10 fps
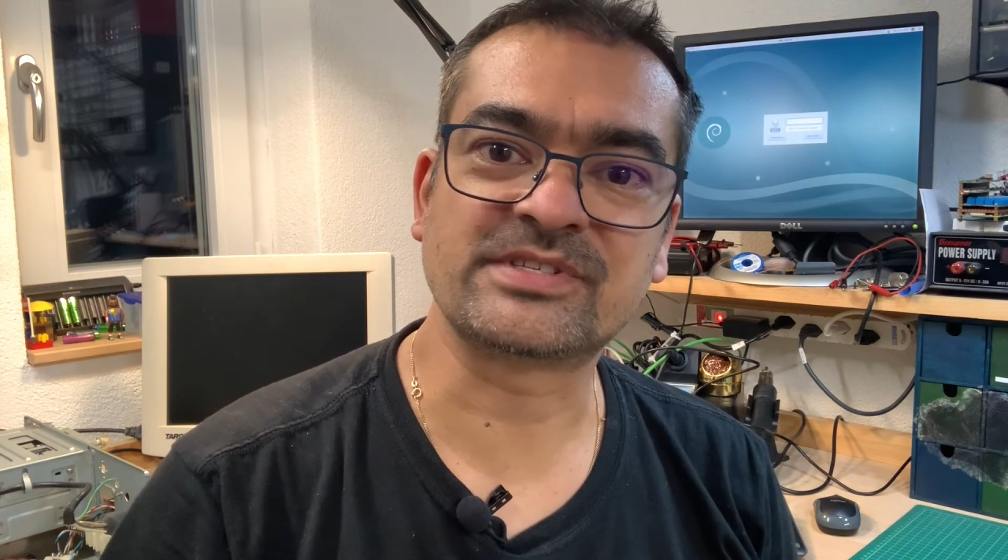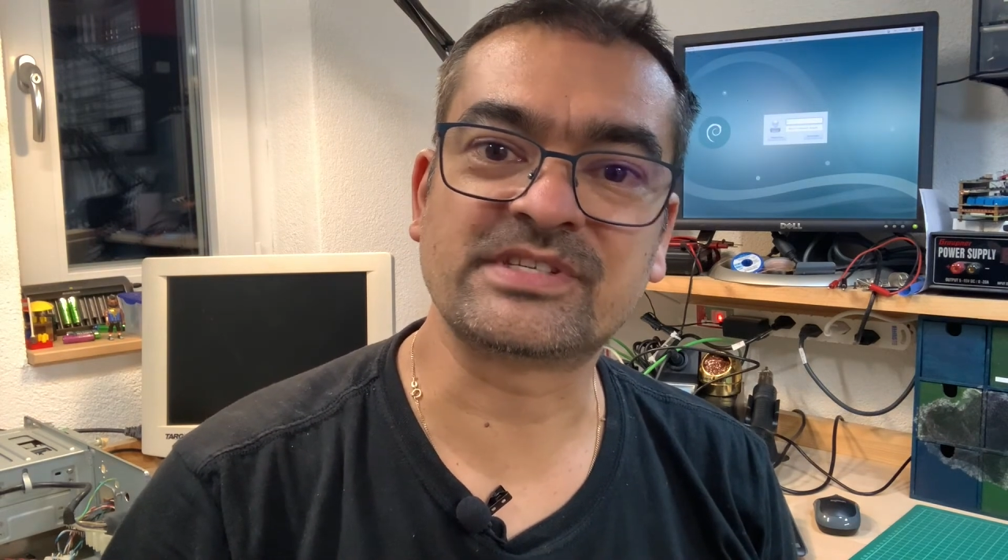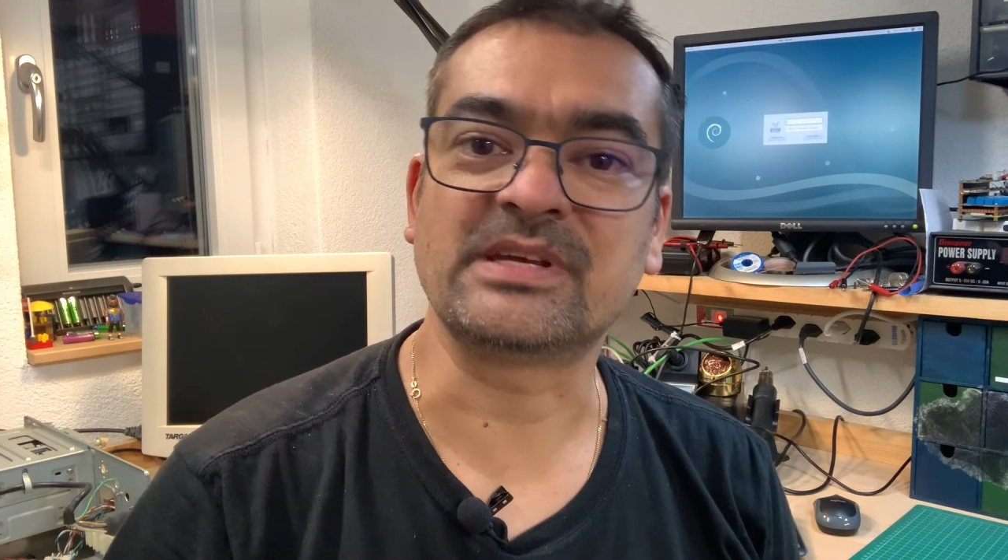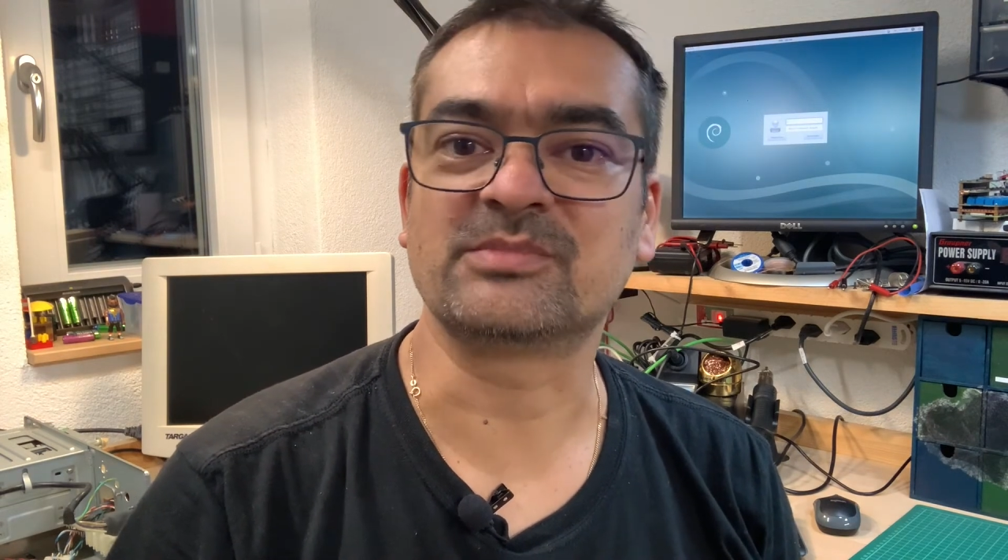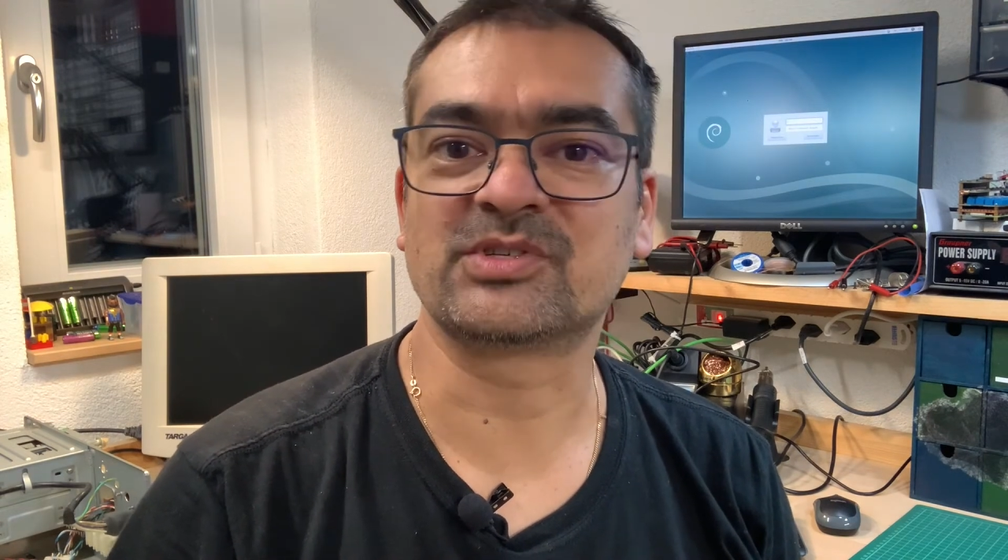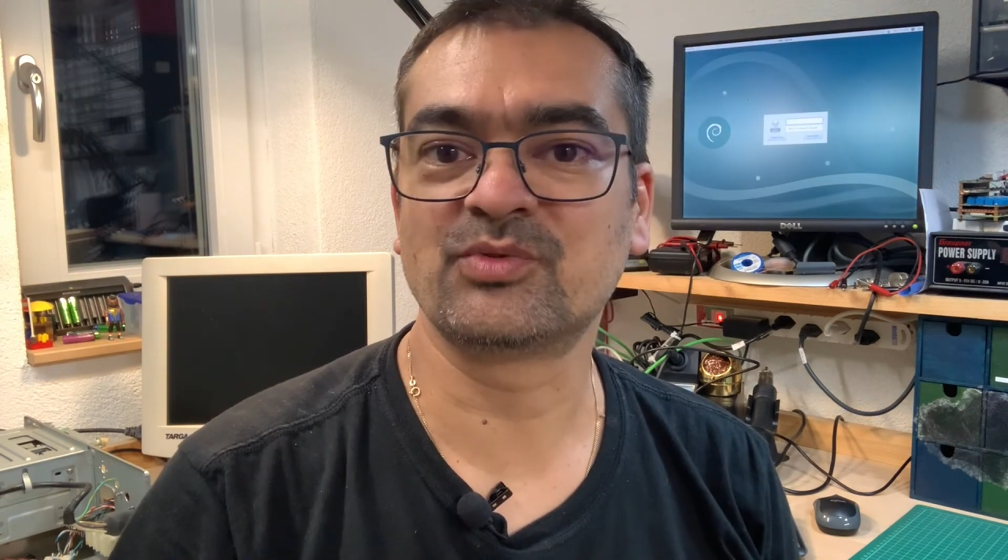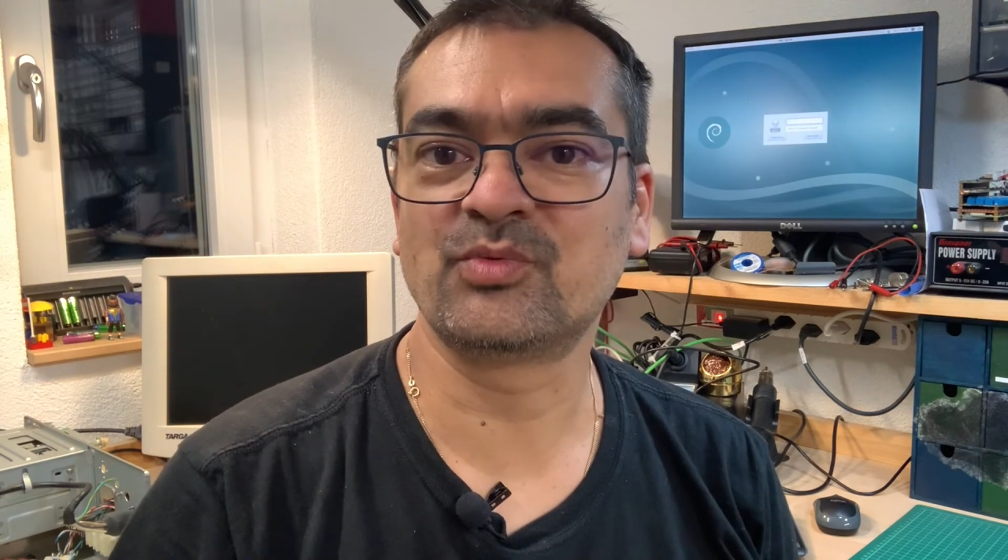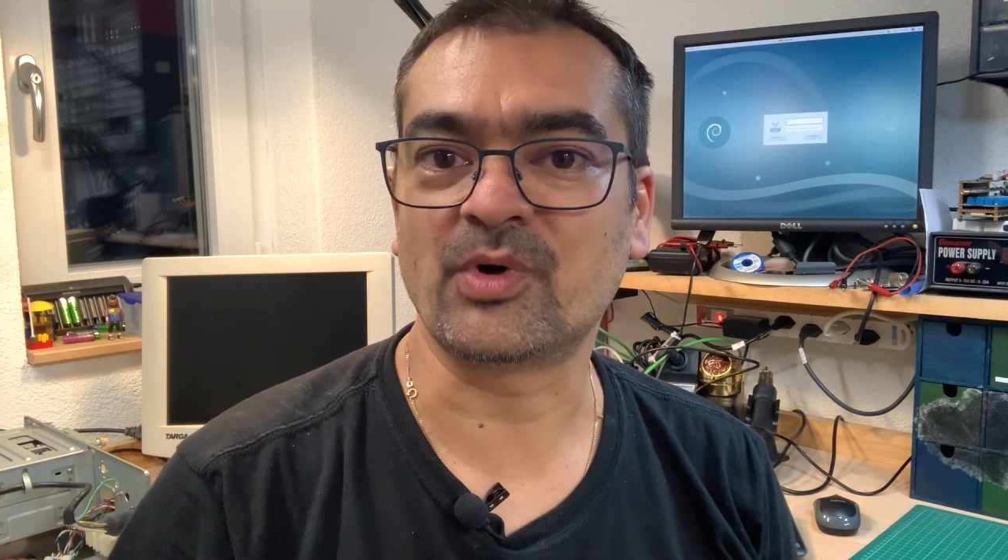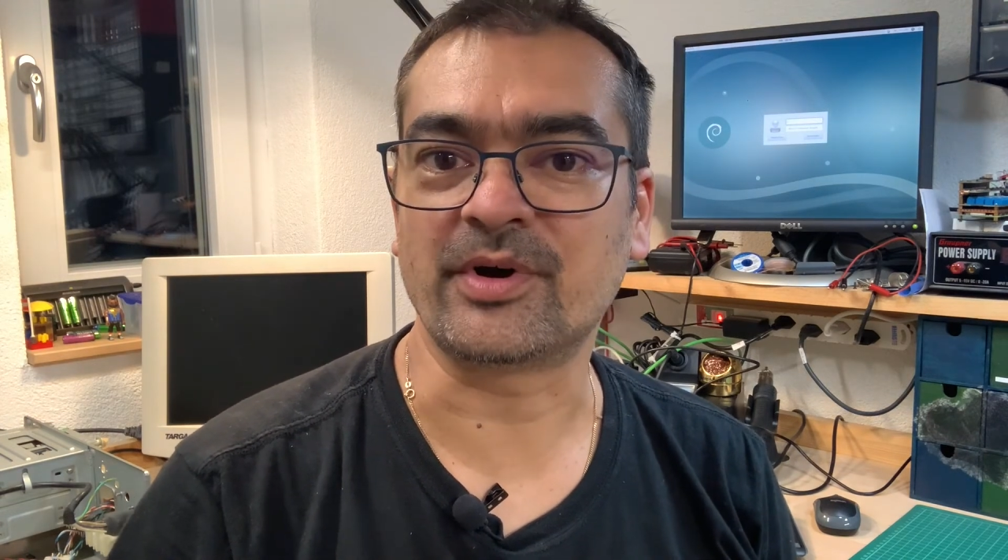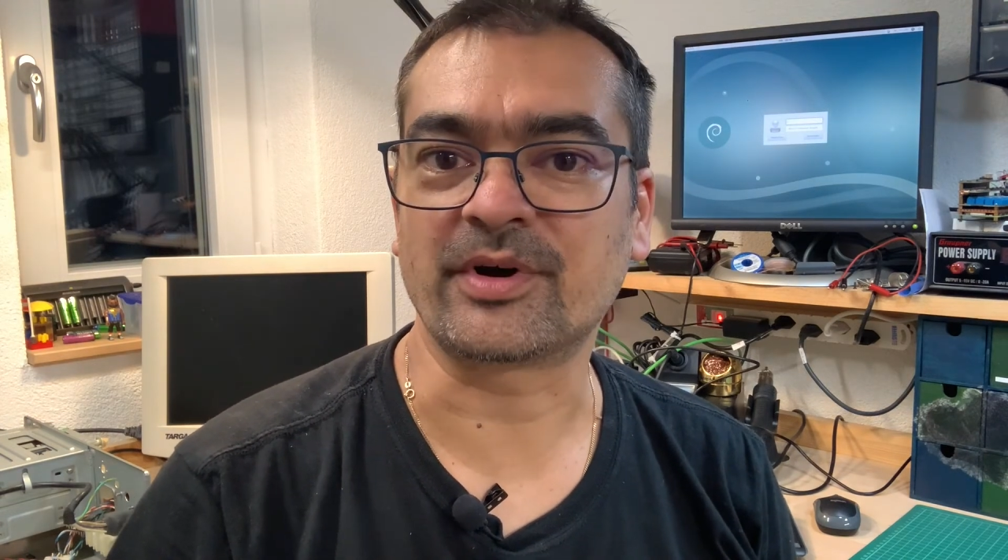seems to
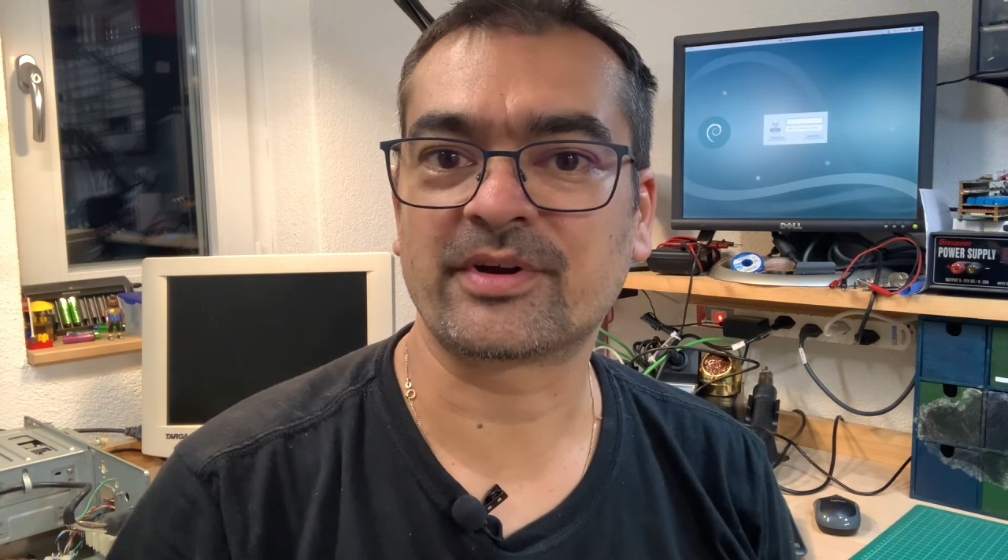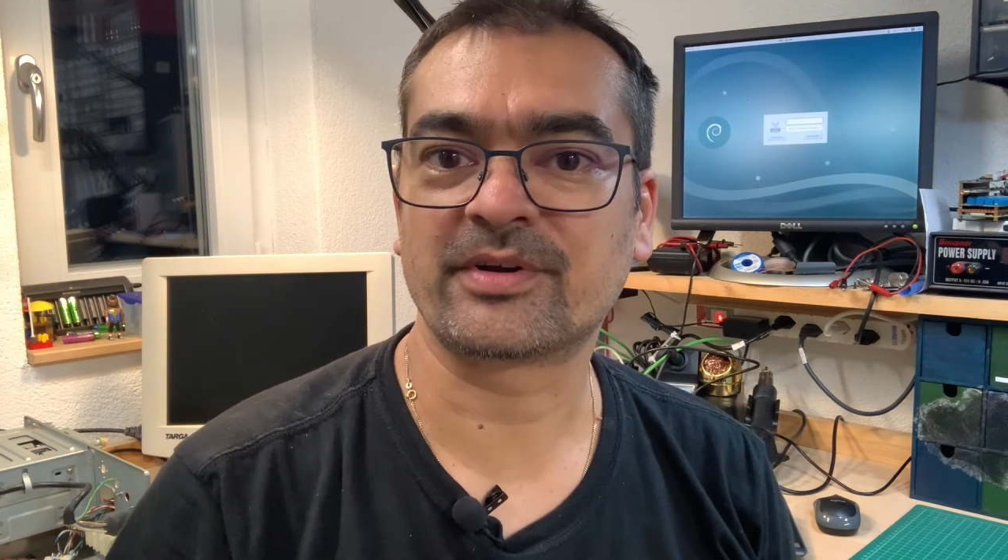work.